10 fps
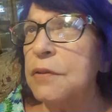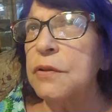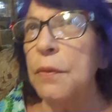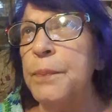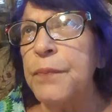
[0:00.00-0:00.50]

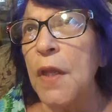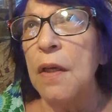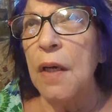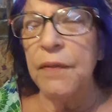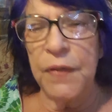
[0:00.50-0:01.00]
so
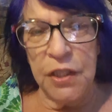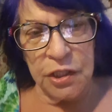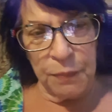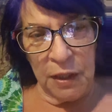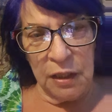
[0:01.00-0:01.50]
I
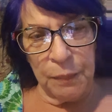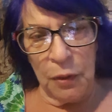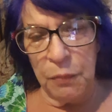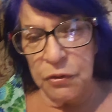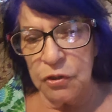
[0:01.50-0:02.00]
finished making up
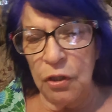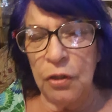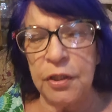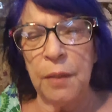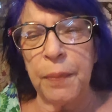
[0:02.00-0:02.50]
almost
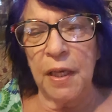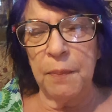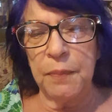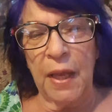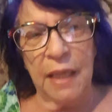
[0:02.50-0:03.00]
all the
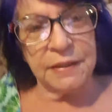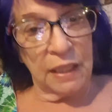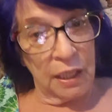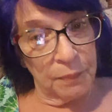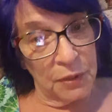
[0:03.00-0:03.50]
pipe bags. I
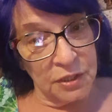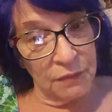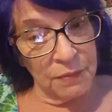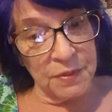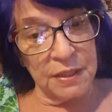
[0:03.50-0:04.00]
got a bunch
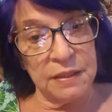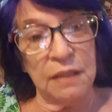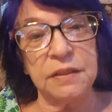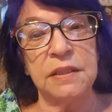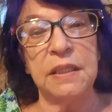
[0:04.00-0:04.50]
of them sent
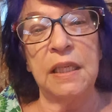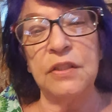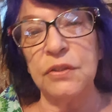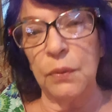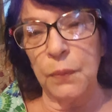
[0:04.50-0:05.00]
out today.
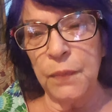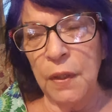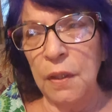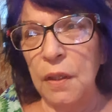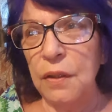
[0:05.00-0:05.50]
So
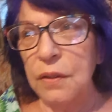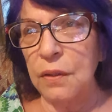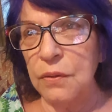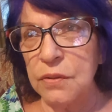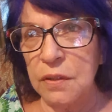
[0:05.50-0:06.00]

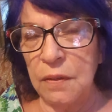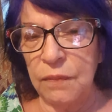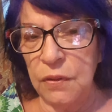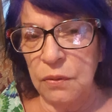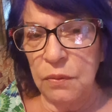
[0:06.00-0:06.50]
those
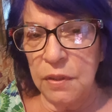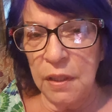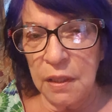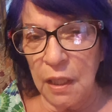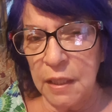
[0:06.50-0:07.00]
of you
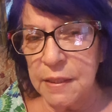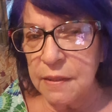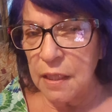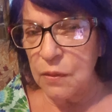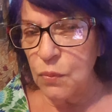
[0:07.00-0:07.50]
that I
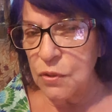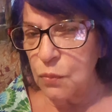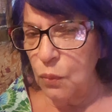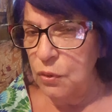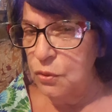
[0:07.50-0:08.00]
said was
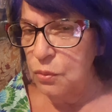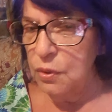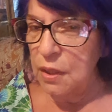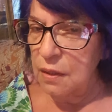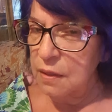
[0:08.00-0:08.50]
going to
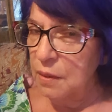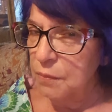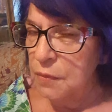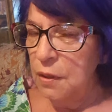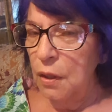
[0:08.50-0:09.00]
get
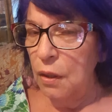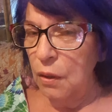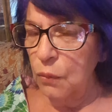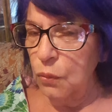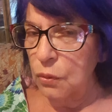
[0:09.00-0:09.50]
them
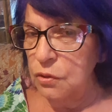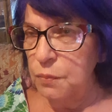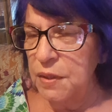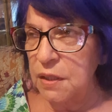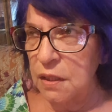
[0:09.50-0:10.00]
are going to
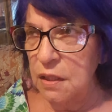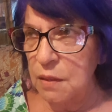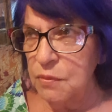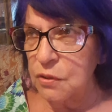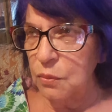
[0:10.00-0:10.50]
be getting
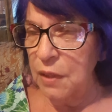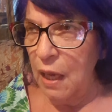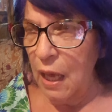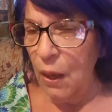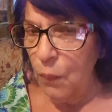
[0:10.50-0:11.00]
them soon.
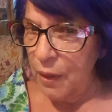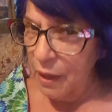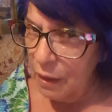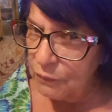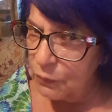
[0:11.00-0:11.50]

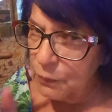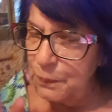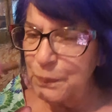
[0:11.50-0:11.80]
However,